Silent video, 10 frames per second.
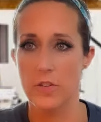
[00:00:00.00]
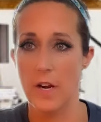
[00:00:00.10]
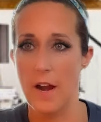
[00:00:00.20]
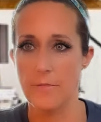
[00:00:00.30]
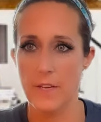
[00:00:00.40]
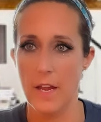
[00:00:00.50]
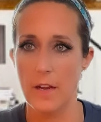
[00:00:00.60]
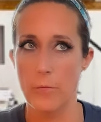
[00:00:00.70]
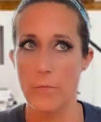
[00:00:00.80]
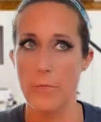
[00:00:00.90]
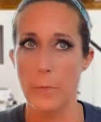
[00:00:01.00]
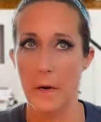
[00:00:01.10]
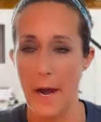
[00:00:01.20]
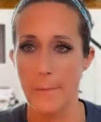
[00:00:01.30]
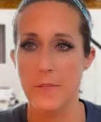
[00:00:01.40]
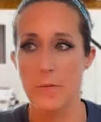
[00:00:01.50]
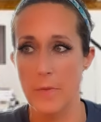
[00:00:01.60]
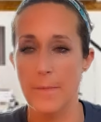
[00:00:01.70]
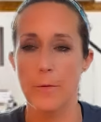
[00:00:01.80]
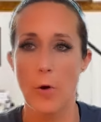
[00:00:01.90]
around and perhaps
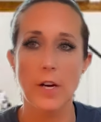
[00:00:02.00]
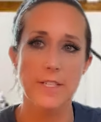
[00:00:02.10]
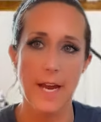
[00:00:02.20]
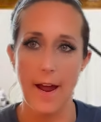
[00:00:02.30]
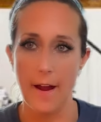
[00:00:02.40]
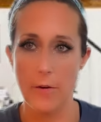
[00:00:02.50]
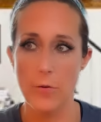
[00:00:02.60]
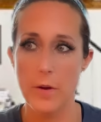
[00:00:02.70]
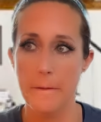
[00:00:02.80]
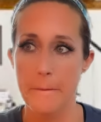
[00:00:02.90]
maybe walked out.